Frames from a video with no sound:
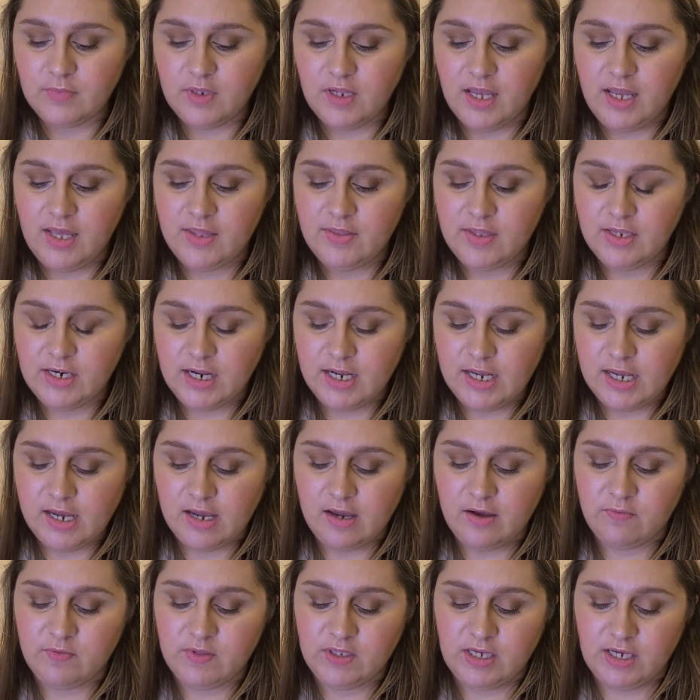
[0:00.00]
And then I
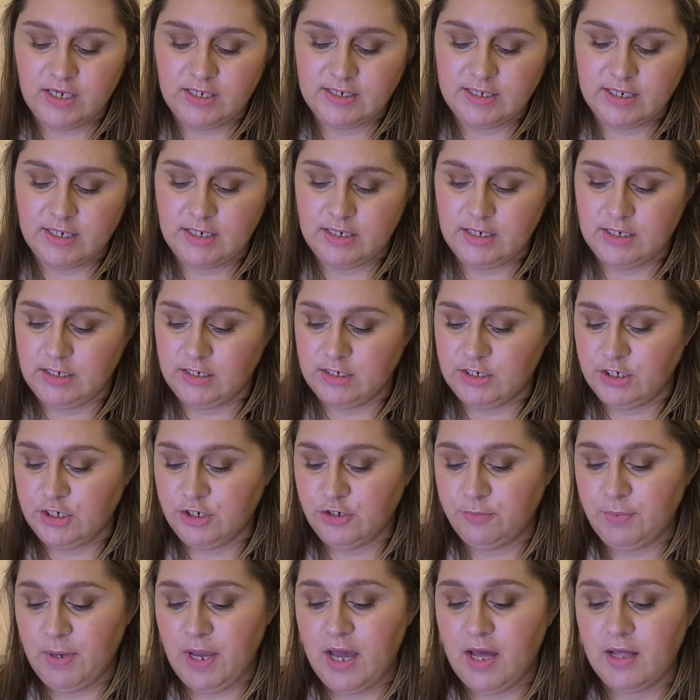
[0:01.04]
have the Identity 2
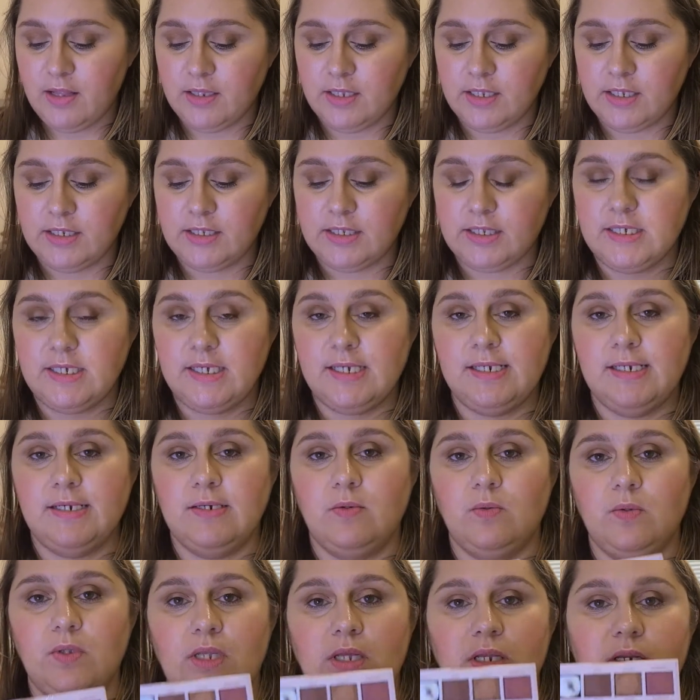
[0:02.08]
palette, and
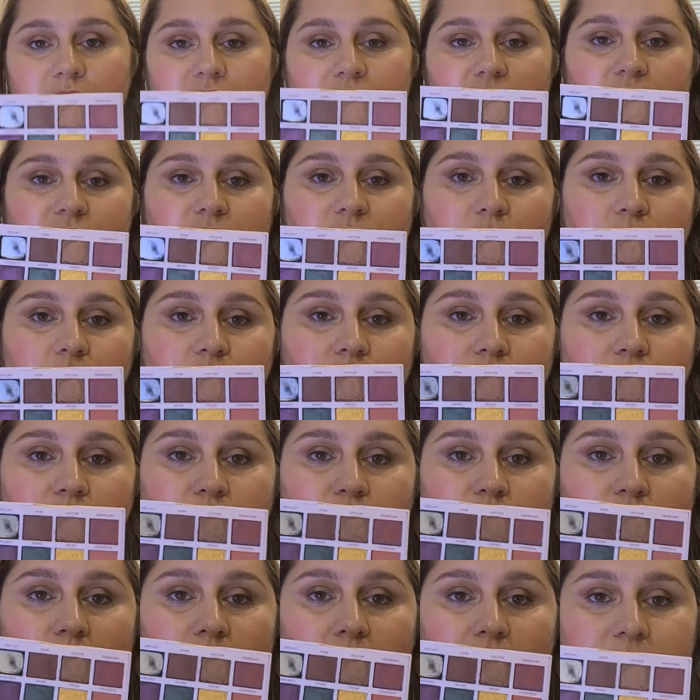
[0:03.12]
don't let it fool
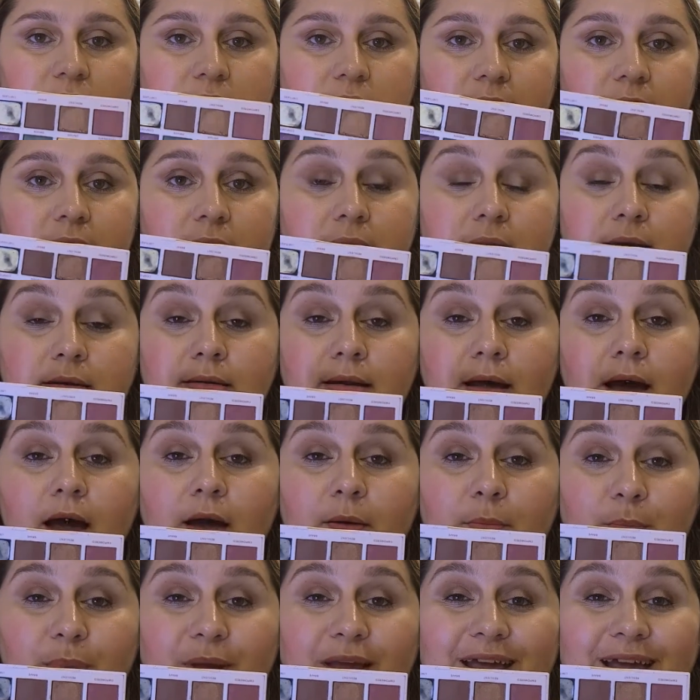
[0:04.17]
you, I did
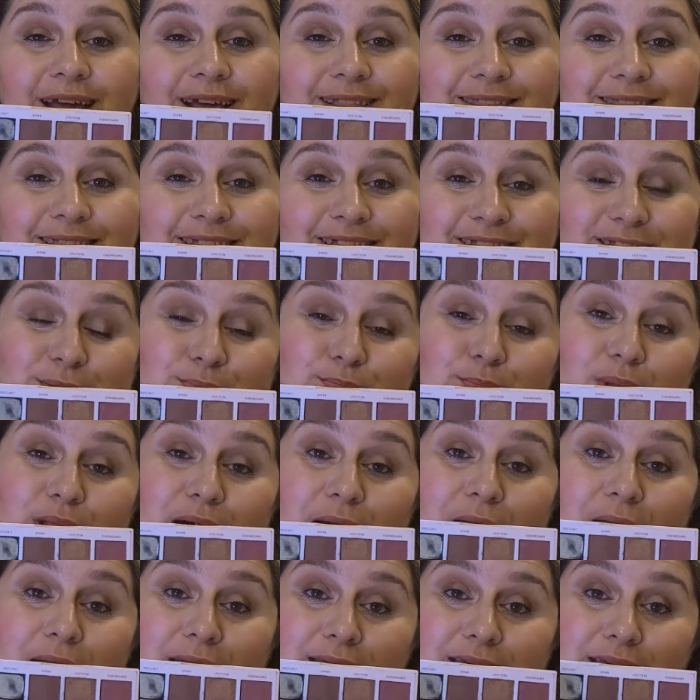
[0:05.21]
not pan this
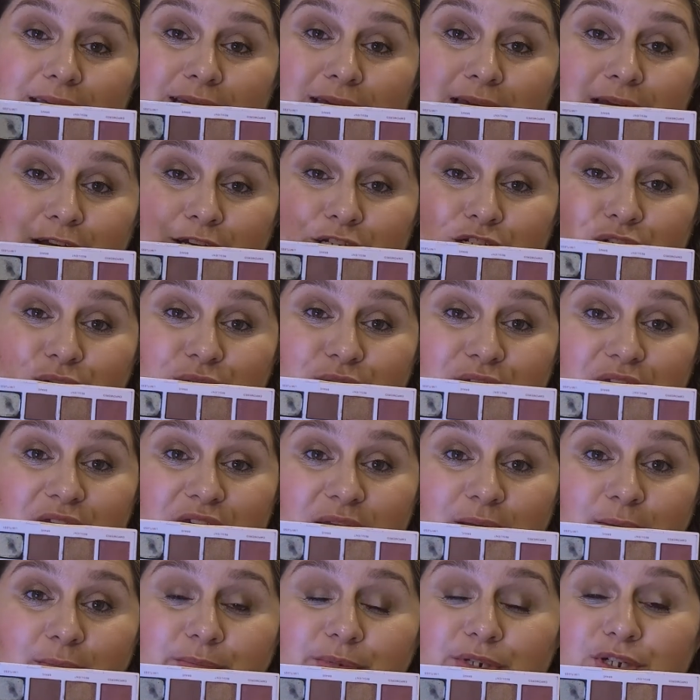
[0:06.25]
black. It actually
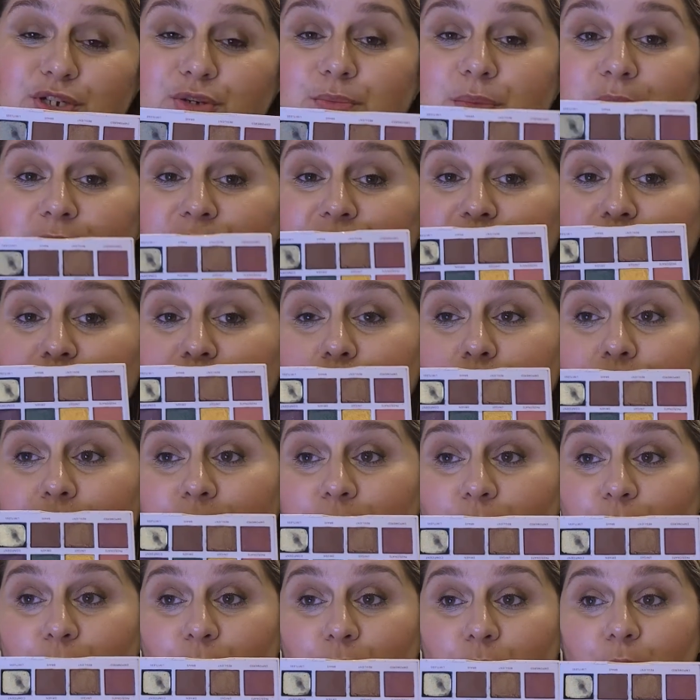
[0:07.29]
came to me
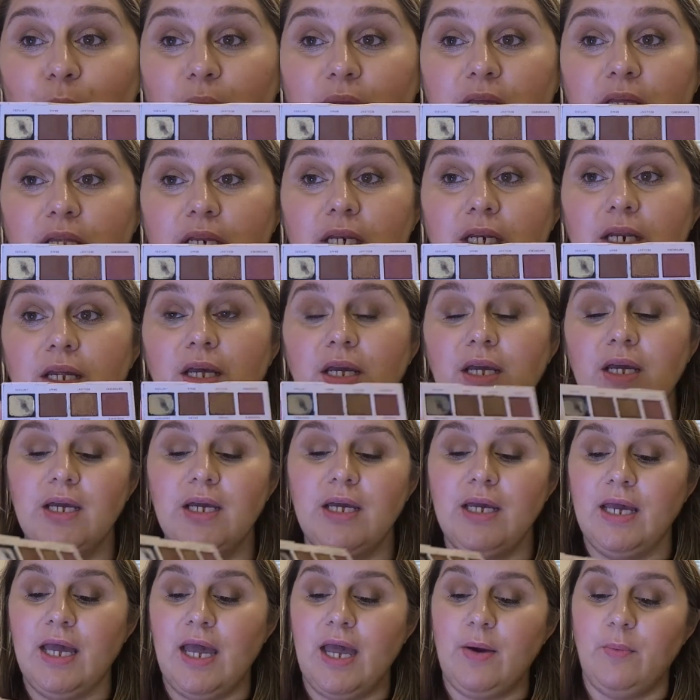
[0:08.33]
broken.
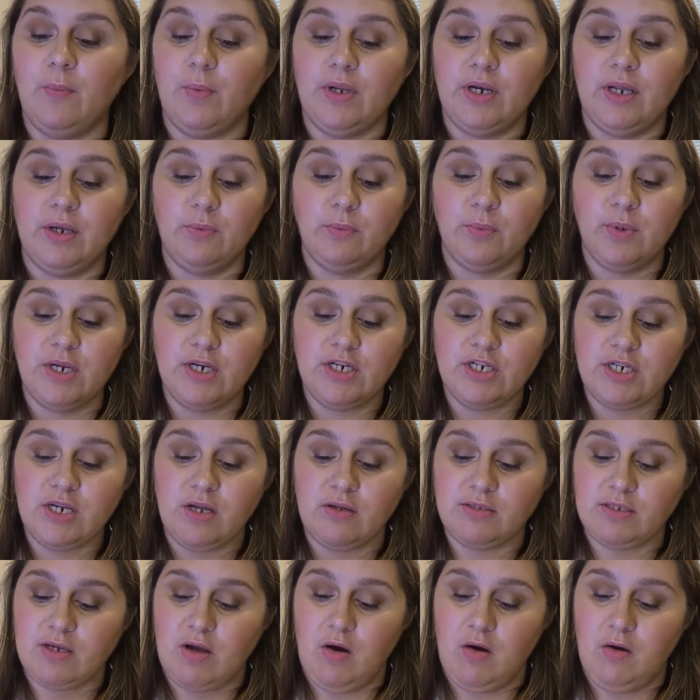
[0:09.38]
And when I reached
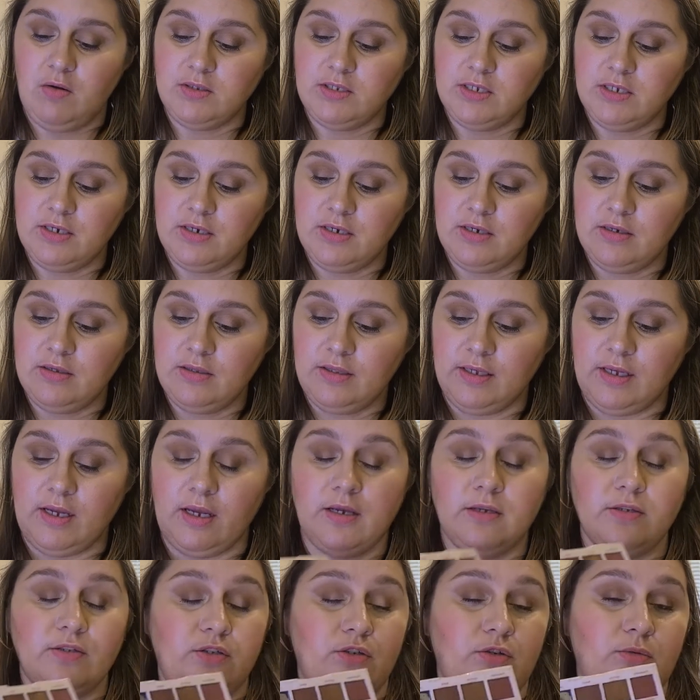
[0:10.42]
out to Ulta, like I
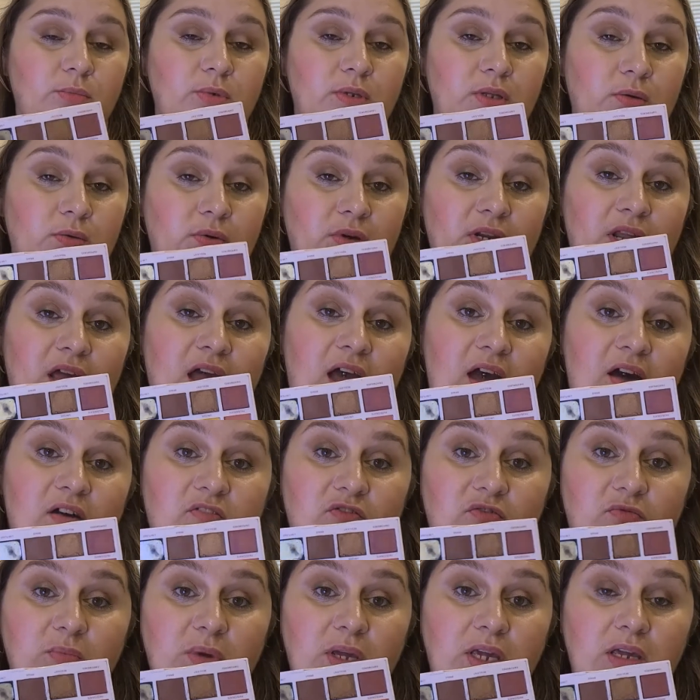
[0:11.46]
assumed they were gonna
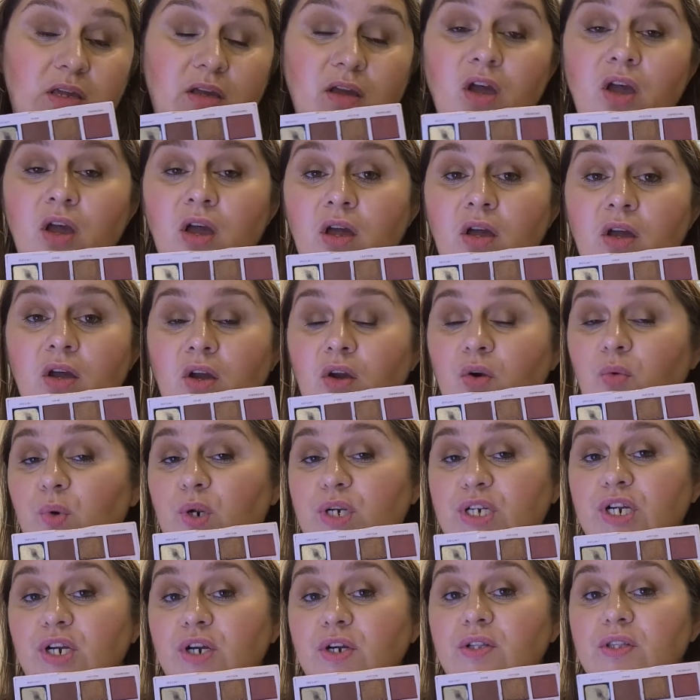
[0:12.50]
have me
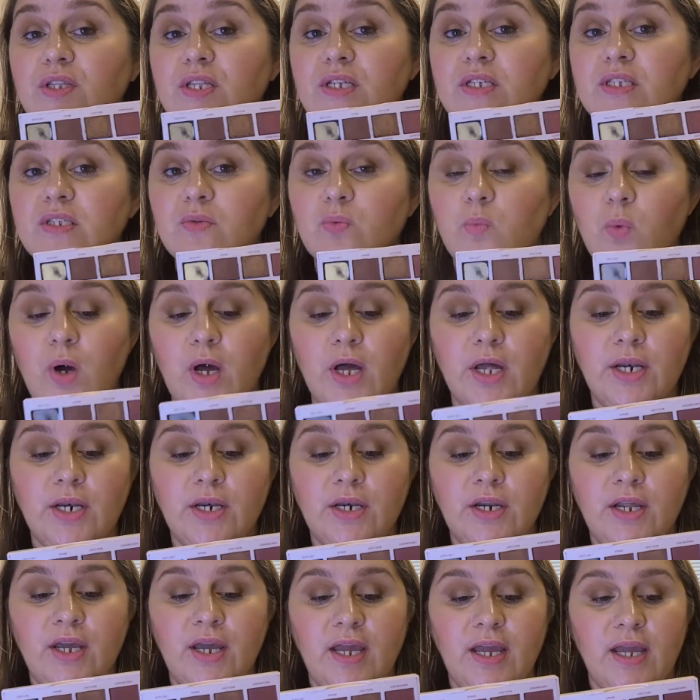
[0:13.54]
return this
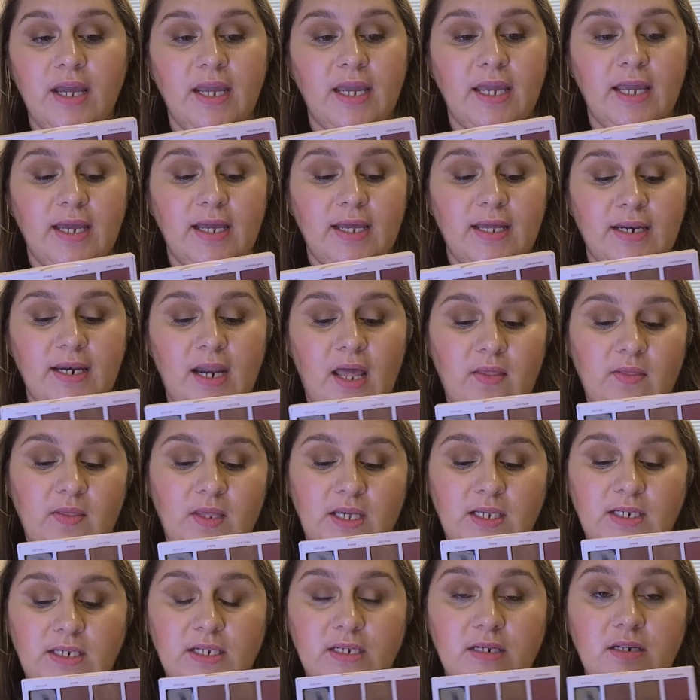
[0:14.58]
one, and
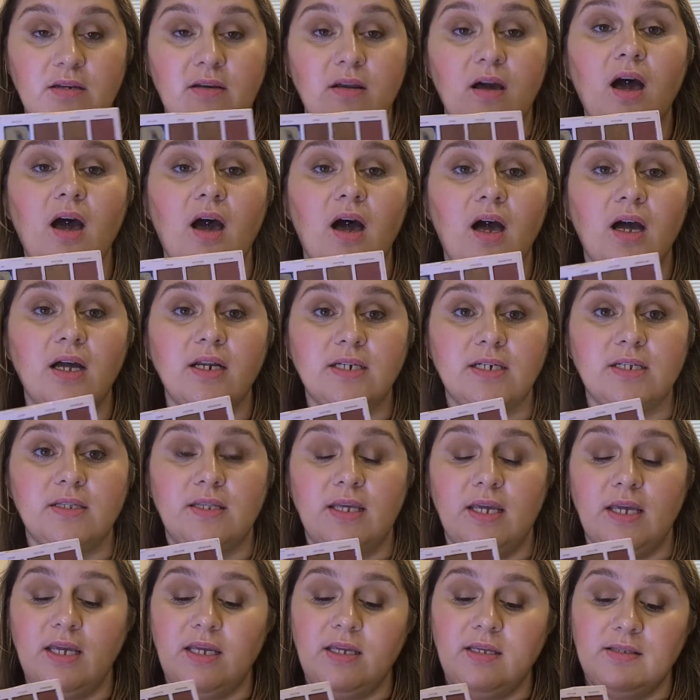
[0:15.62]
they did not.
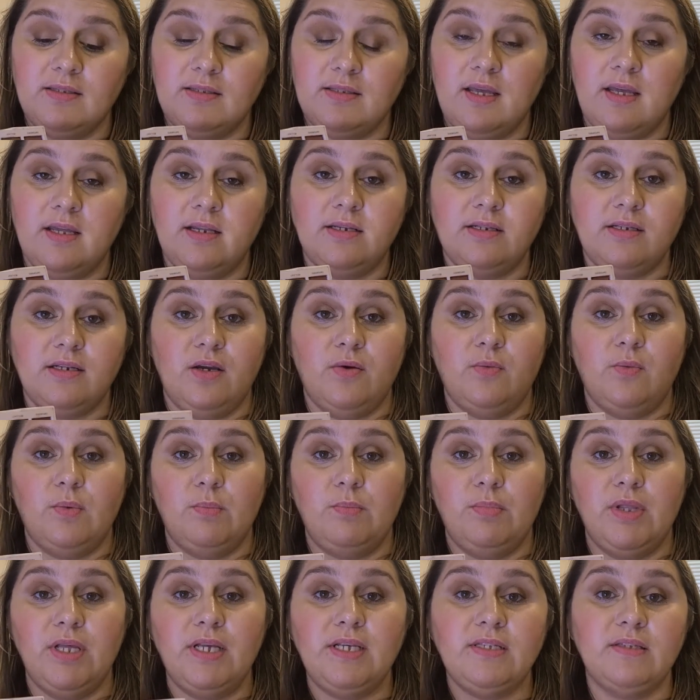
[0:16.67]
They sent a
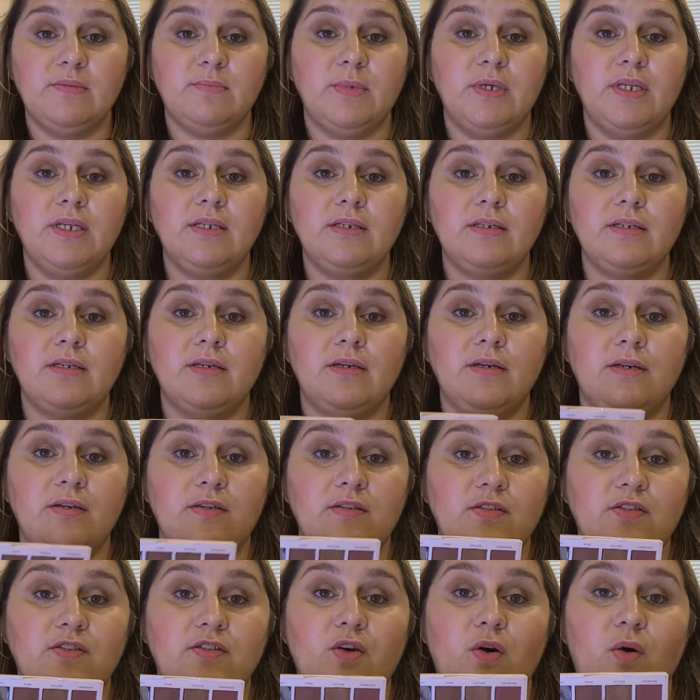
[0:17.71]
replacement.
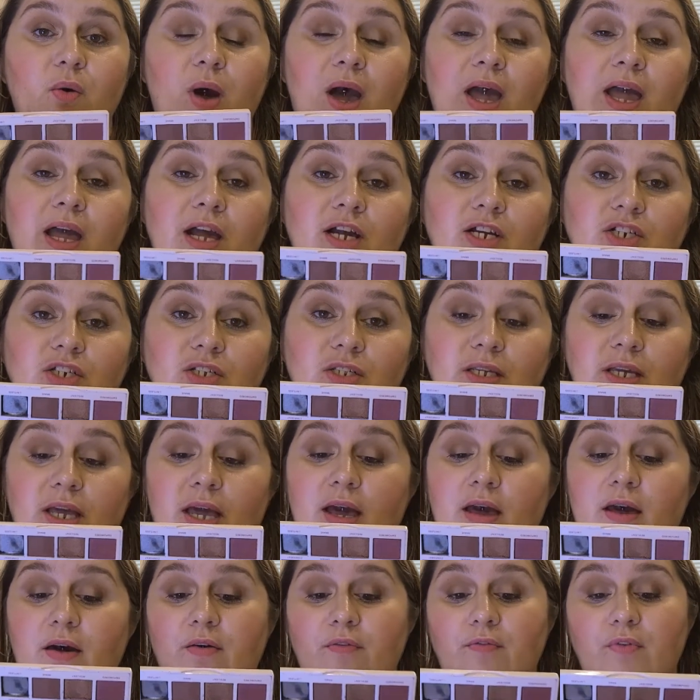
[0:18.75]
So I actually
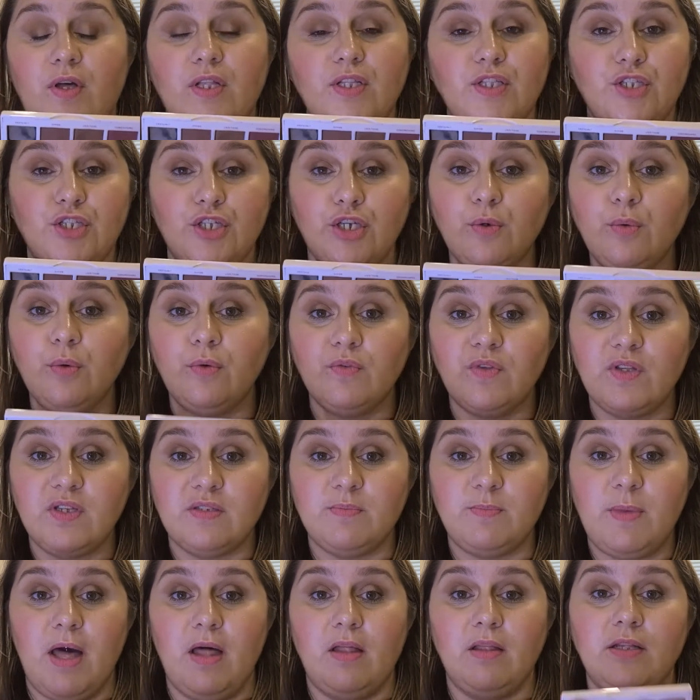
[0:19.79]
have two of these
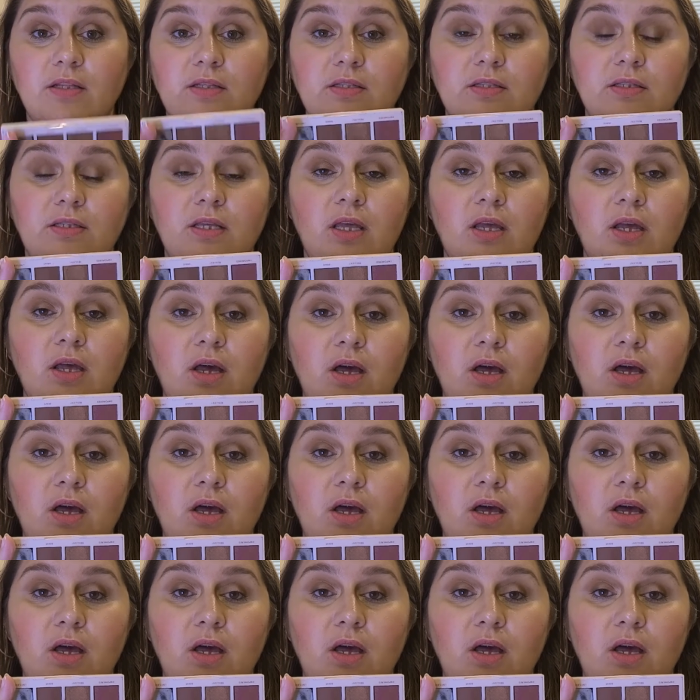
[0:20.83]
palettes.